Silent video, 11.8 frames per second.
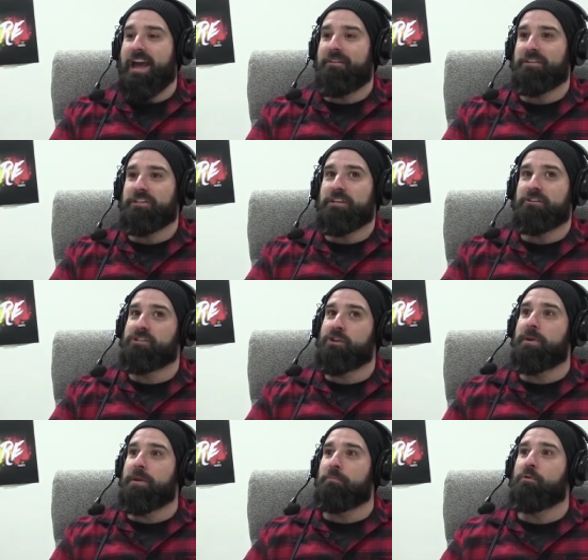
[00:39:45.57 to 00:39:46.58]
there's so
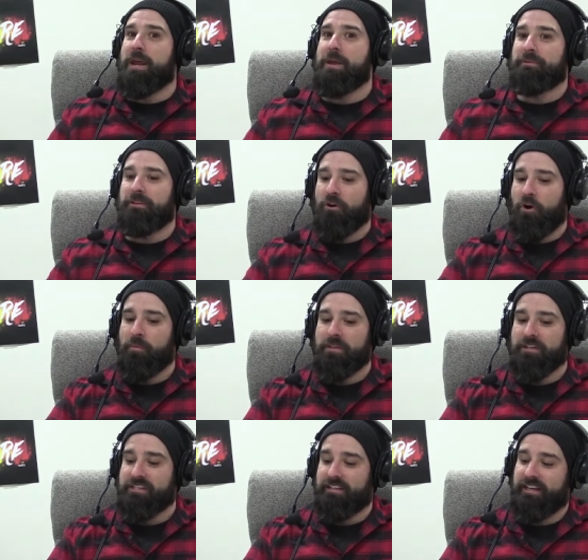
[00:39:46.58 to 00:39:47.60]
many more people in the hobby that
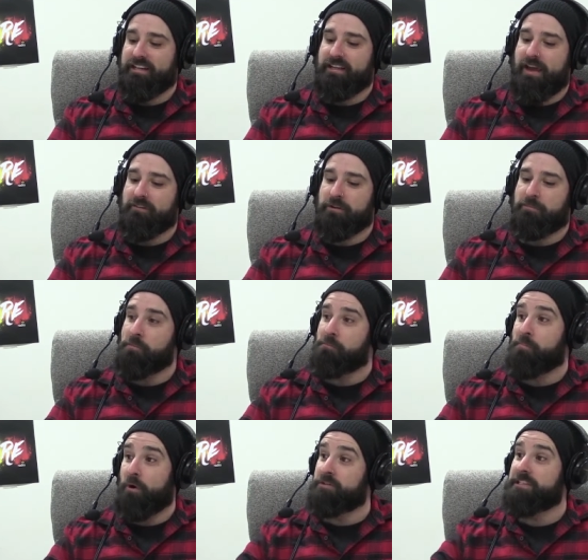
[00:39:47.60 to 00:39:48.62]
Selector having to put
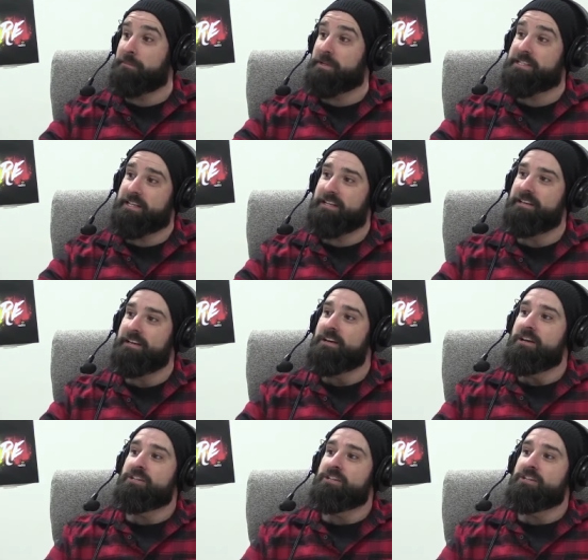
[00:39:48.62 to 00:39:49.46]
box limits in. So